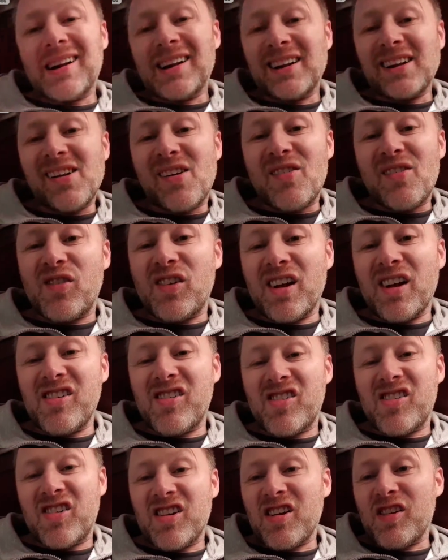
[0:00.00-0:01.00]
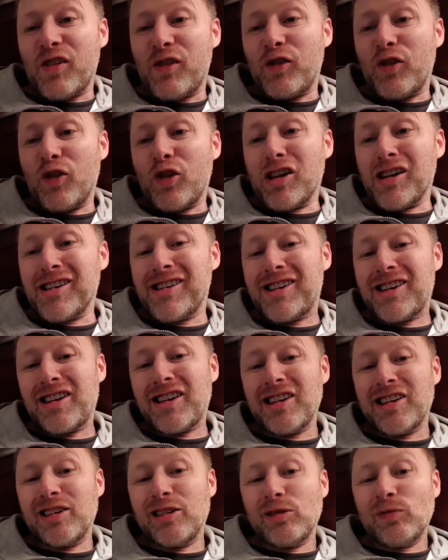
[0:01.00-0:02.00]
Live life to its
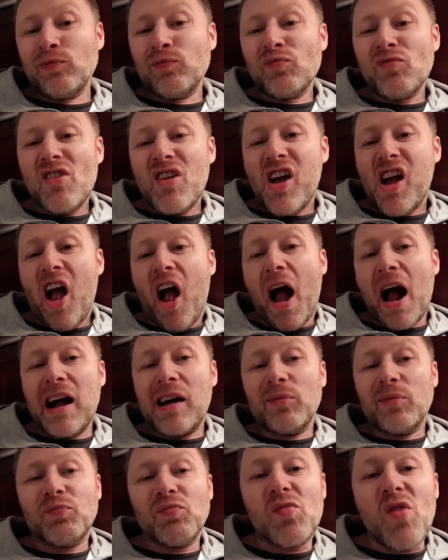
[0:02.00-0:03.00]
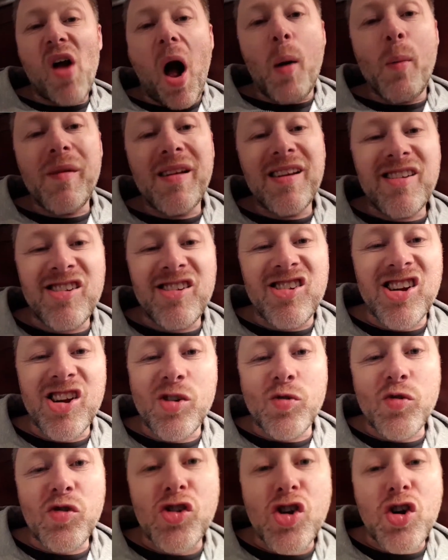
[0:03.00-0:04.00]
fullest. I'm eating
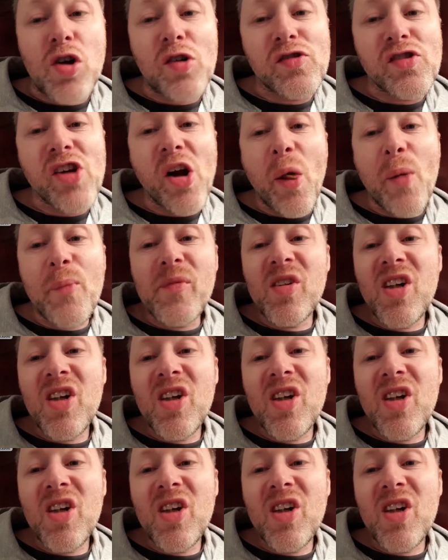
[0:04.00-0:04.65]
treacle toffee.